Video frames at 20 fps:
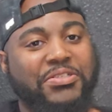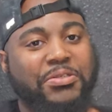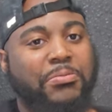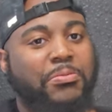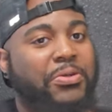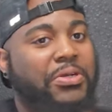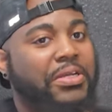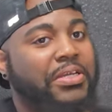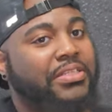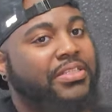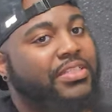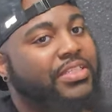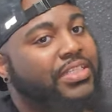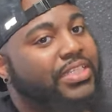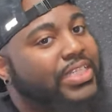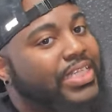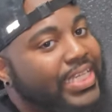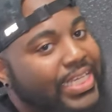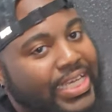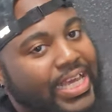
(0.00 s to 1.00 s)
It's your boy
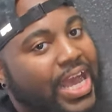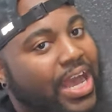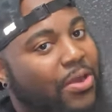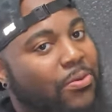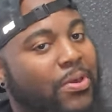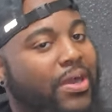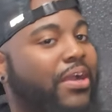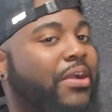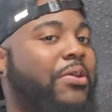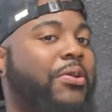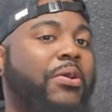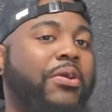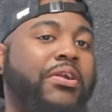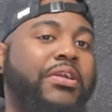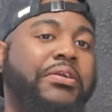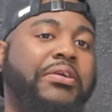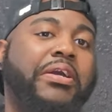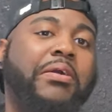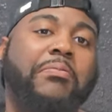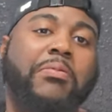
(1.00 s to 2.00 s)
D I Y
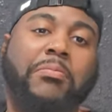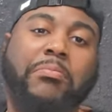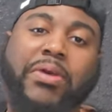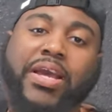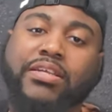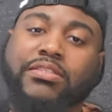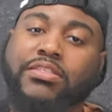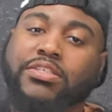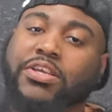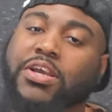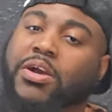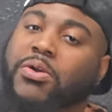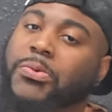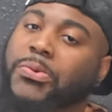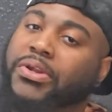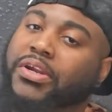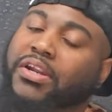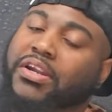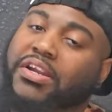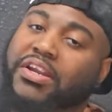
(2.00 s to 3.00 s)
Cari coming back to y'all
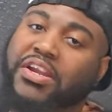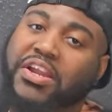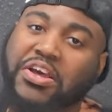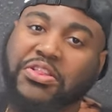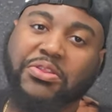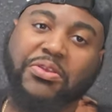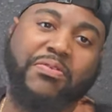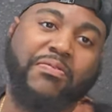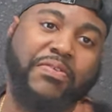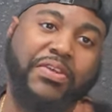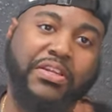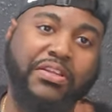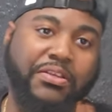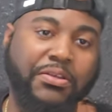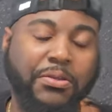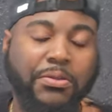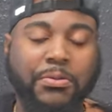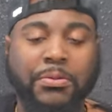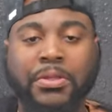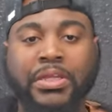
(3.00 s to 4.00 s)
with another
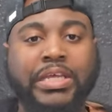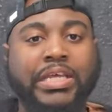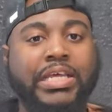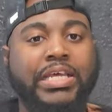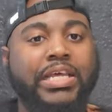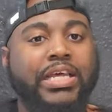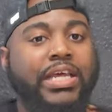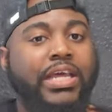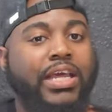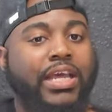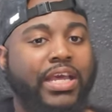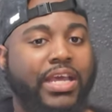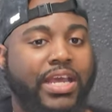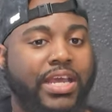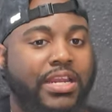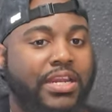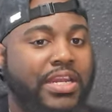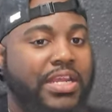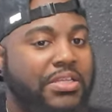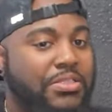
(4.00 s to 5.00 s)
video.
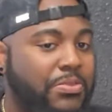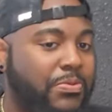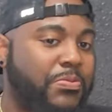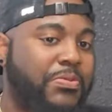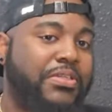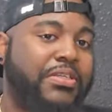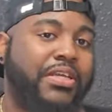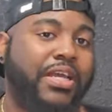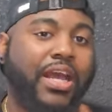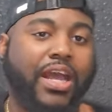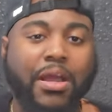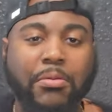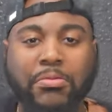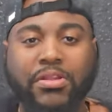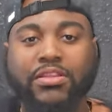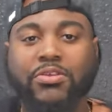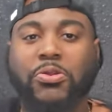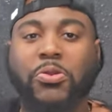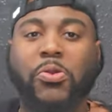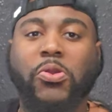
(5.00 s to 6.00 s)
And this one,
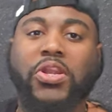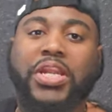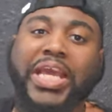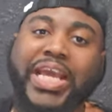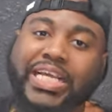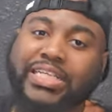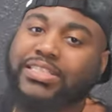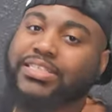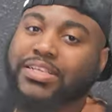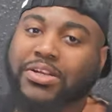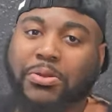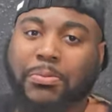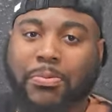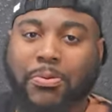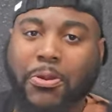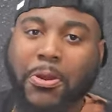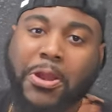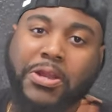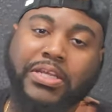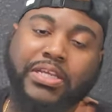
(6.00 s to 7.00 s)
I'm a little late to the
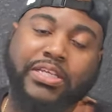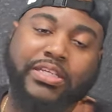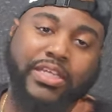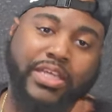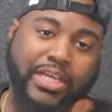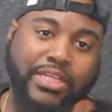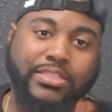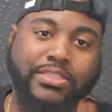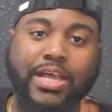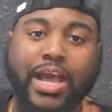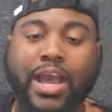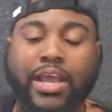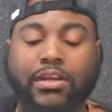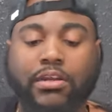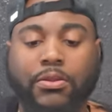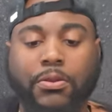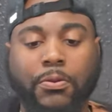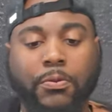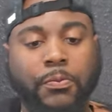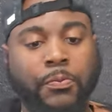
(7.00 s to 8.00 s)
party. Yes, I
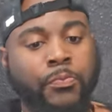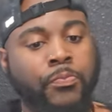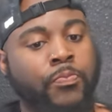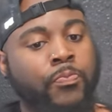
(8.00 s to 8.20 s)
know.